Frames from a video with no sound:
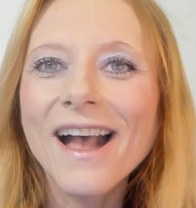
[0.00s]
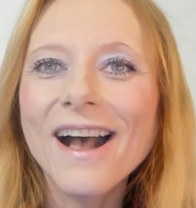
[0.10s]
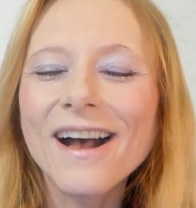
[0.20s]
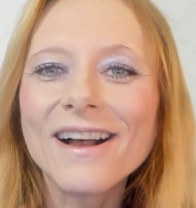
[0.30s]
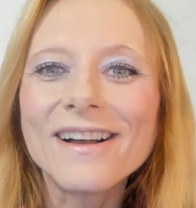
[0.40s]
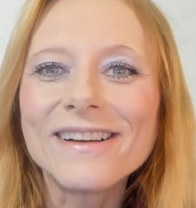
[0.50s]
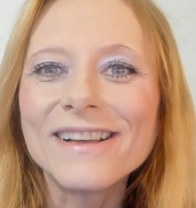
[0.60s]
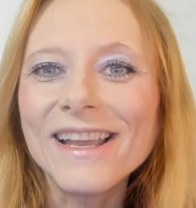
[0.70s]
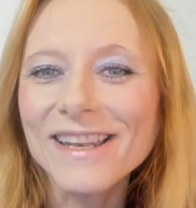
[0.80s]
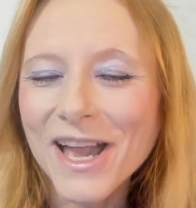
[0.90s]

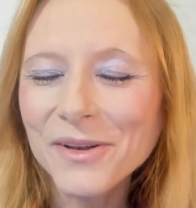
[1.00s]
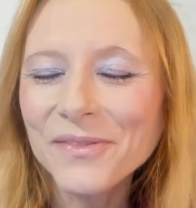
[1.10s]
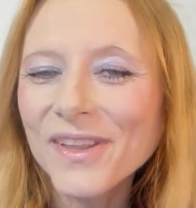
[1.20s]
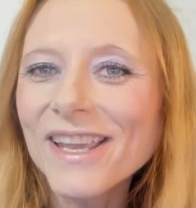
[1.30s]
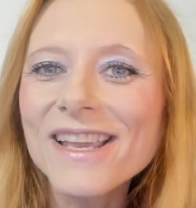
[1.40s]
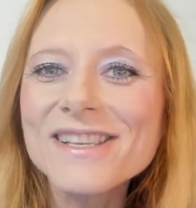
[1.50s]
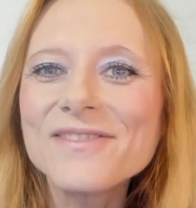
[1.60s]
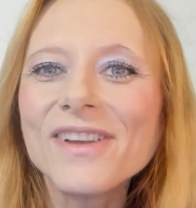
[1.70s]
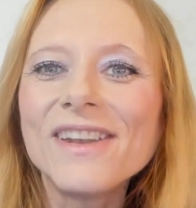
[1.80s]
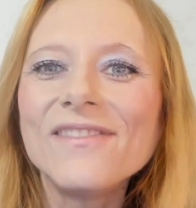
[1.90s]
Another thing
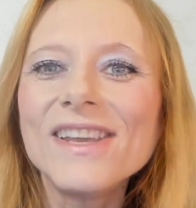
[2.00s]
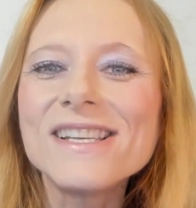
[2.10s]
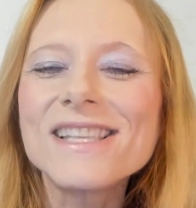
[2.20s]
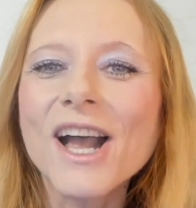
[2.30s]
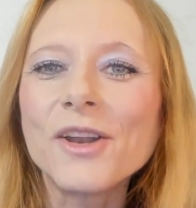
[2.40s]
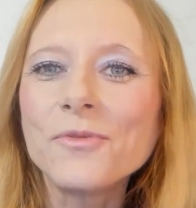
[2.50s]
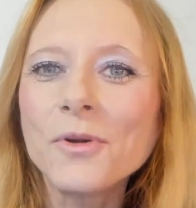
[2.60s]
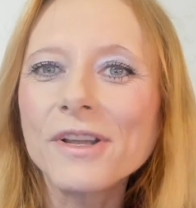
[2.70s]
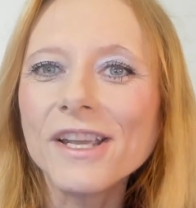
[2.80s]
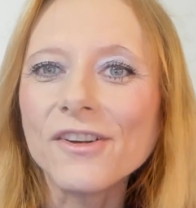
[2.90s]
is when we start
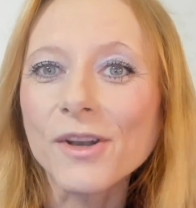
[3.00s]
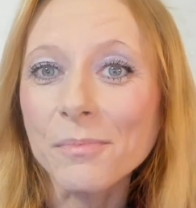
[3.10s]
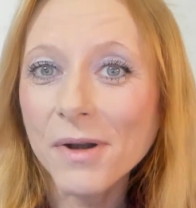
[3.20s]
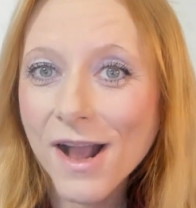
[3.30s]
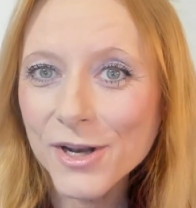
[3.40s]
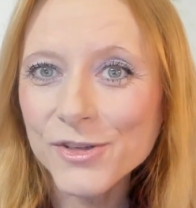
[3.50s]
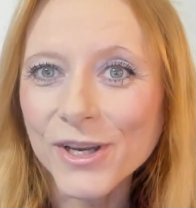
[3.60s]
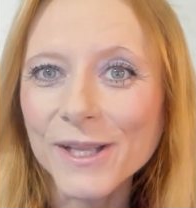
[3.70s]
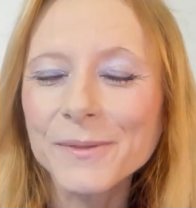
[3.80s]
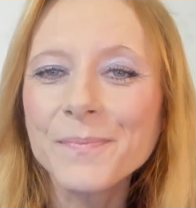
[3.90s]
working on a
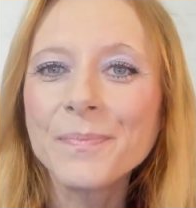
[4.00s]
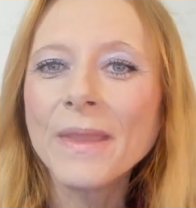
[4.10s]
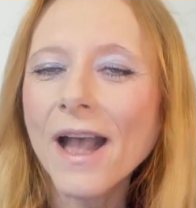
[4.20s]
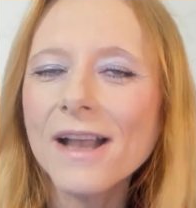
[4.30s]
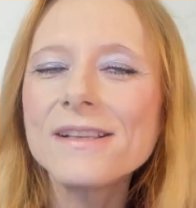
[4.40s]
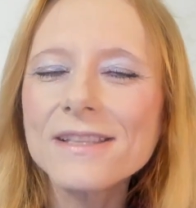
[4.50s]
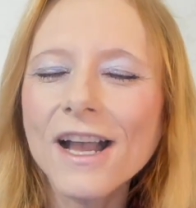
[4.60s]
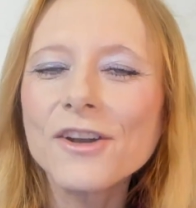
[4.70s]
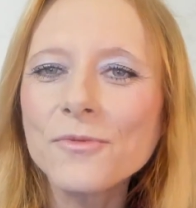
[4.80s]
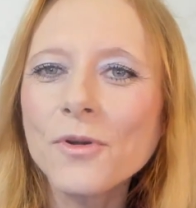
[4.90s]
project, I
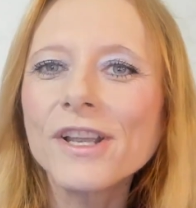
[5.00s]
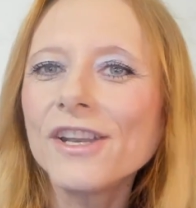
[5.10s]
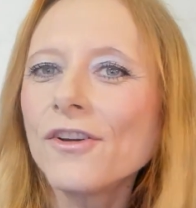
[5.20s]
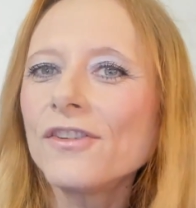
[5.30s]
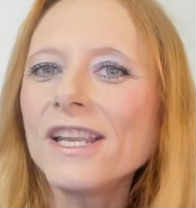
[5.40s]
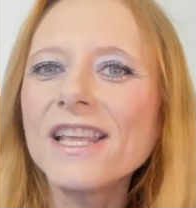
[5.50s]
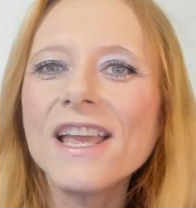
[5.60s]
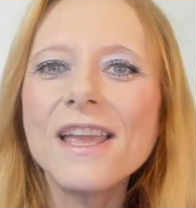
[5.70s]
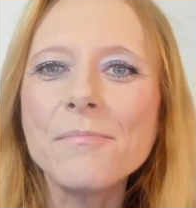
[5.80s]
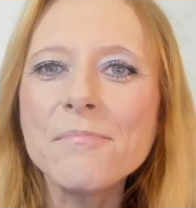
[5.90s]
start working on it
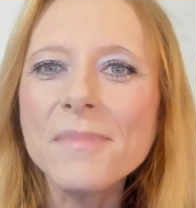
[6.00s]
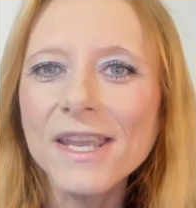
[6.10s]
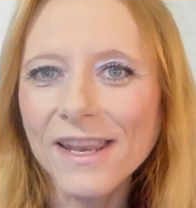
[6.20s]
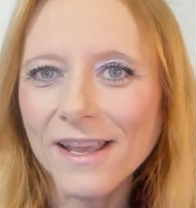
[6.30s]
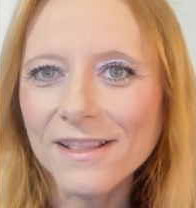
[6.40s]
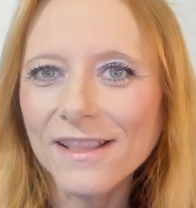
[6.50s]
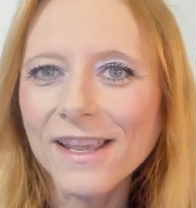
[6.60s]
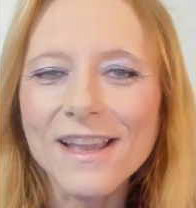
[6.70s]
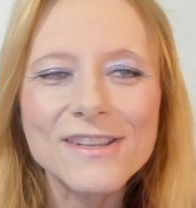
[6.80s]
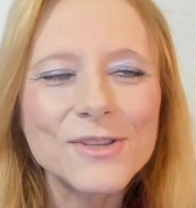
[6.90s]

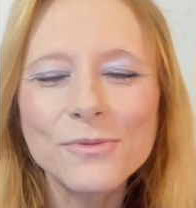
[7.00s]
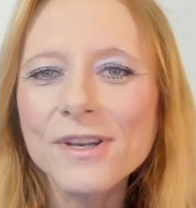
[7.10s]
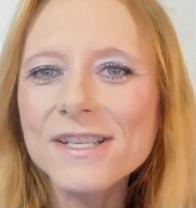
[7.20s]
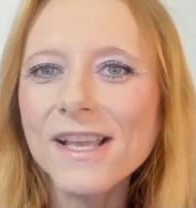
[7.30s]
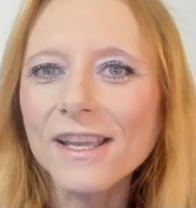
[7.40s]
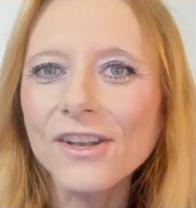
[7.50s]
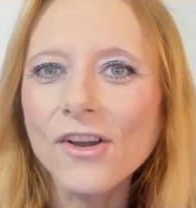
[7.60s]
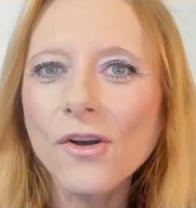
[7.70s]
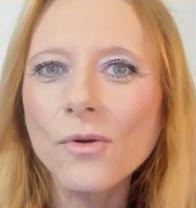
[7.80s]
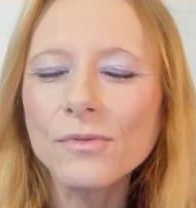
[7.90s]
immediately as soon as I
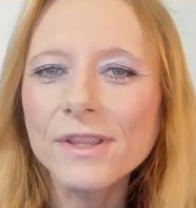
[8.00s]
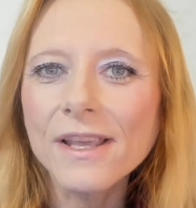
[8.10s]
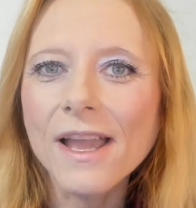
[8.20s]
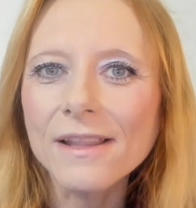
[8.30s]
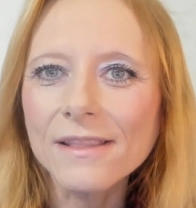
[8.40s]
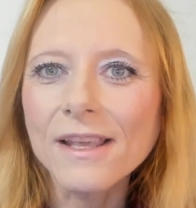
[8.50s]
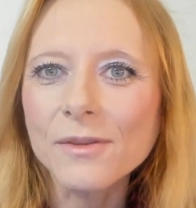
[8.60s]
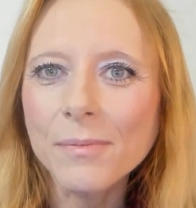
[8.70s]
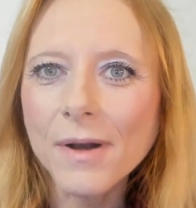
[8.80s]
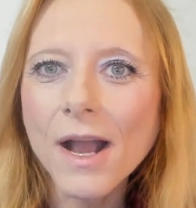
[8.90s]
know that
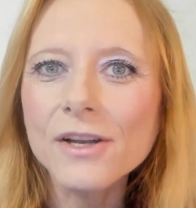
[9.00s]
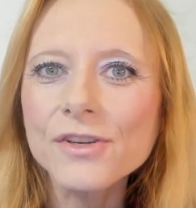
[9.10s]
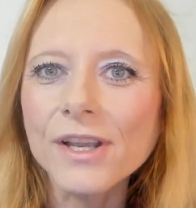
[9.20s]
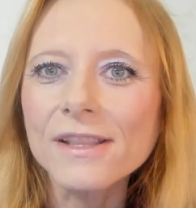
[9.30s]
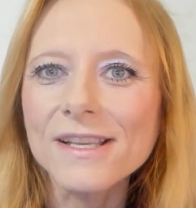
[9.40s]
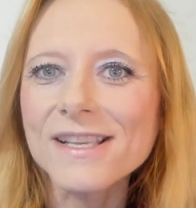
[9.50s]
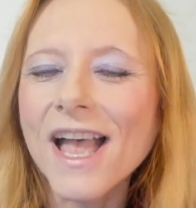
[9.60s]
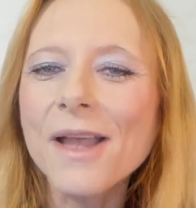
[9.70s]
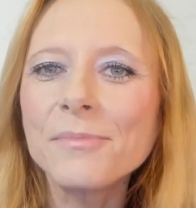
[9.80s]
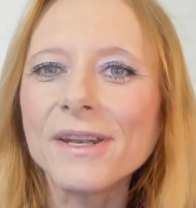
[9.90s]
that project is
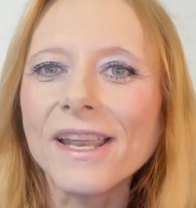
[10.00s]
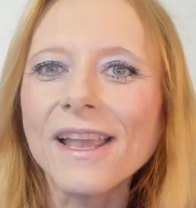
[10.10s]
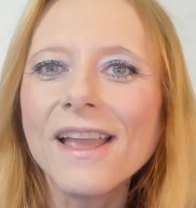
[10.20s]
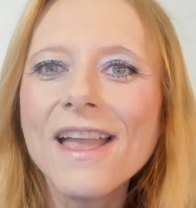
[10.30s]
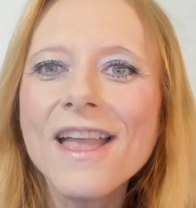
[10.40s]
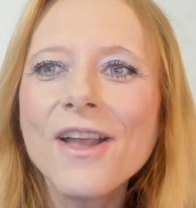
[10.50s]
happening.